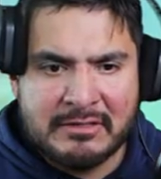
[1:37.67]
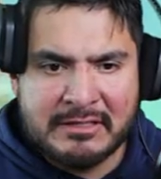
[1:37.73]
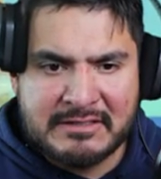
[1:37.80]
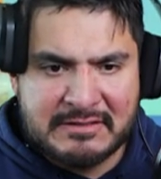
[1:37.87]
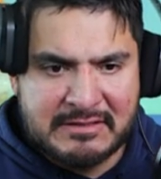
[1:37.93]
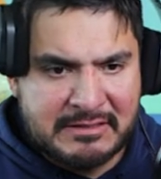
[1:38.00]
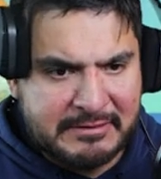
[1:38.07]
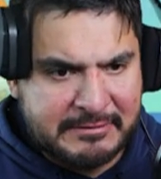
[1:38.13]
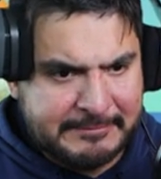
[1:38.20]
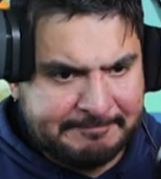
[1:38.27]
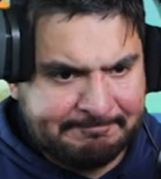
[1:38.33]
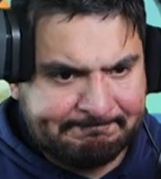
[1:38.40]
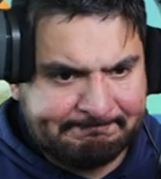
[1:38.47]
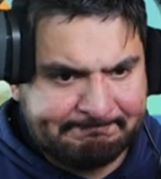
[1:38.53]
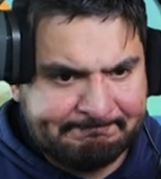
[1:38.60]
let's see.
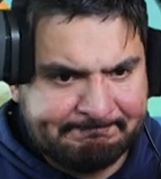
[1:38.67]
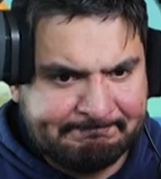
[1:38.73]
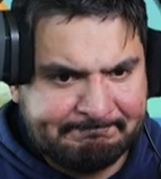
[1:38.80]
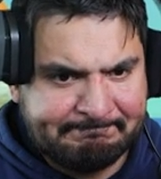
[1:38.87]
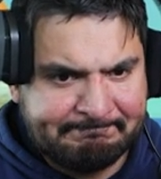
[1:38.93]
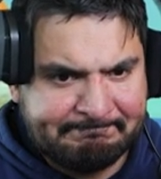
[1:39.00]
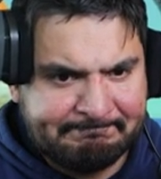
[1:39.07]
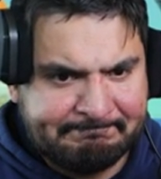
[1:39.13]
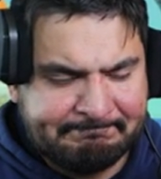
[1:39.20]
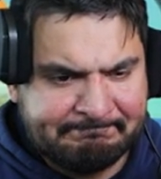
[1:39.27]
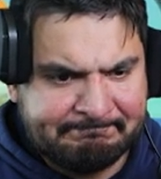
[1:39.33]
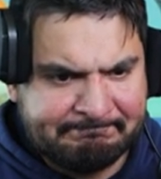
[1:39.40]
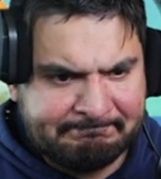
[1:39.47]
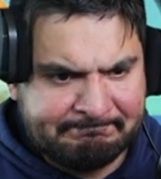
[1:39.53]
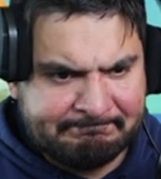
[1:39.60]

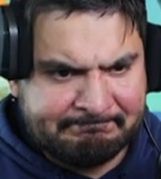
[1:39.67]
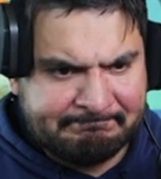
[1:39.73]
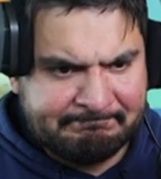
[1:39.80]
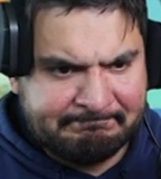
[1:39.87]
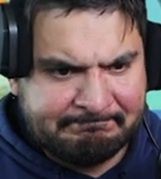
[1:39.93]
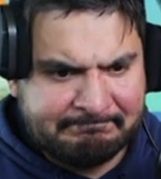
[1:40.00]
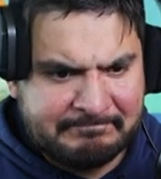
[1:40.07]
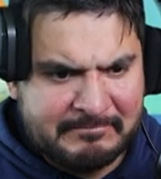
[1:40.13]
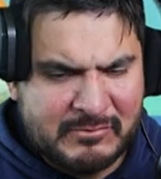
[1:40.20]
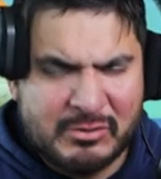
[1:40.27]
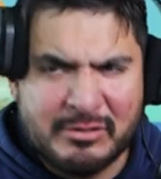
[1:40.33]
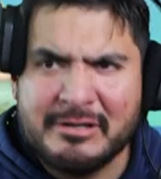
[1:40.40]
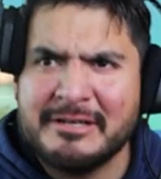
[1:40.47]
Hmm. You know